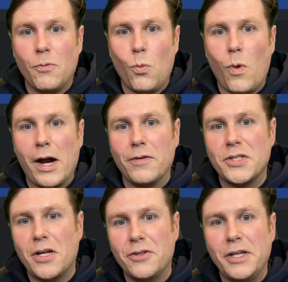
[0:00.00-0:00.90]
wire us
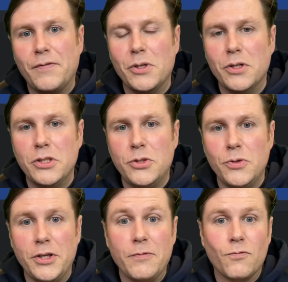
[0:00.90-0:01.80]
underneath the hood to
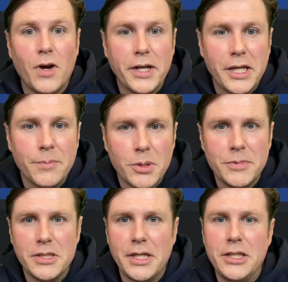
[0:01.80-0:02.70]
the running
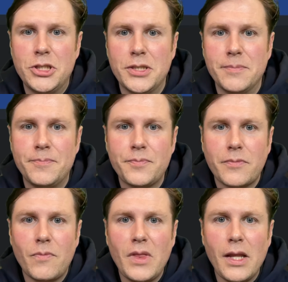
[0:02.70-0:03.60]
implementation.
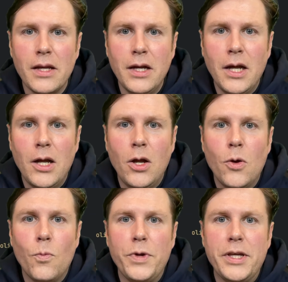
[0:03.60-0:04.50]

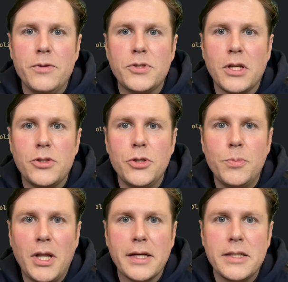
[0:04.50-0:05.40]
We use two
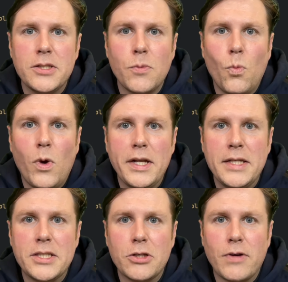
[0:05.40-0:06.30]
plugins. One
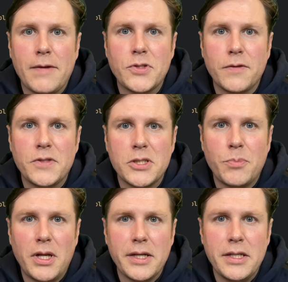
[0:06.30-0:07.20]
is the Karaf Services
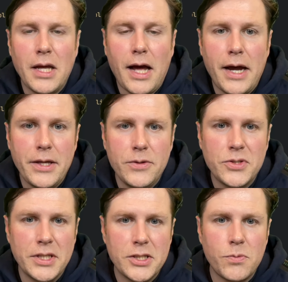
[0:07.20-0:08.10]
plugin. I use
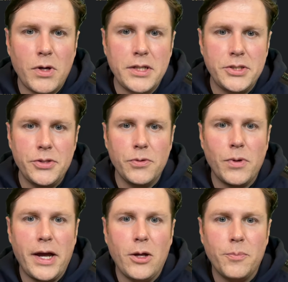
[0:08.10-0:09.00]
this one to
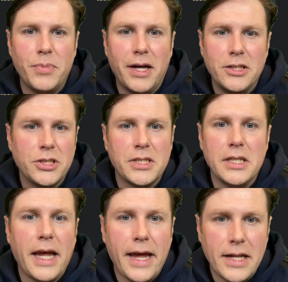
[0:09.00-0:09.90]
help just
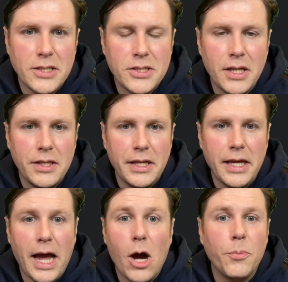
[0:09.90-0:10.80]
enhance
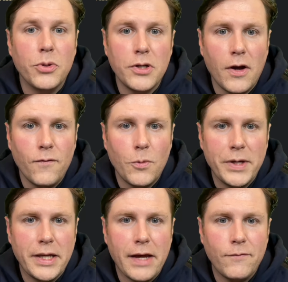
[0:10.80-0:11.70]
the output of what we
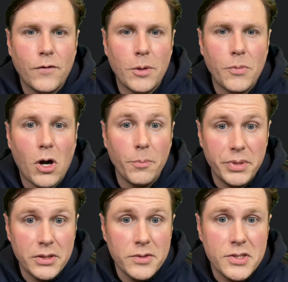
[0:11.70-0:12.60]
get from our
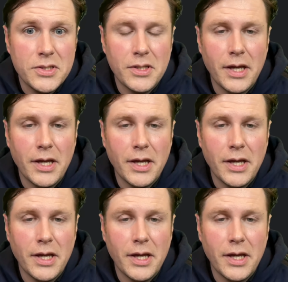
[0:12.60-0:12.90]
builds.